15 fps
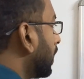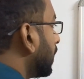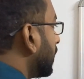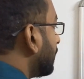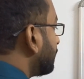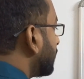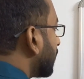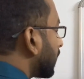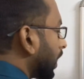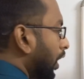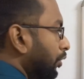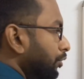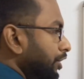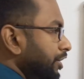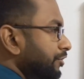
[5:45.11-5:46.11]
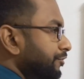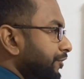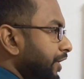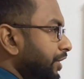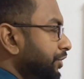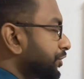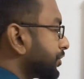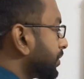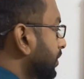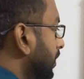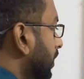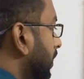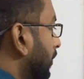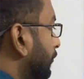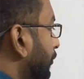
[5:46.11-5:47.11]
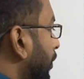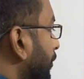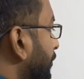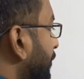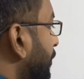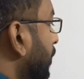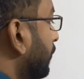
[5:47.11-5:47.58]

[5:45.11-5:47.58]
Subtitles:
If the ground is fixed, the velocity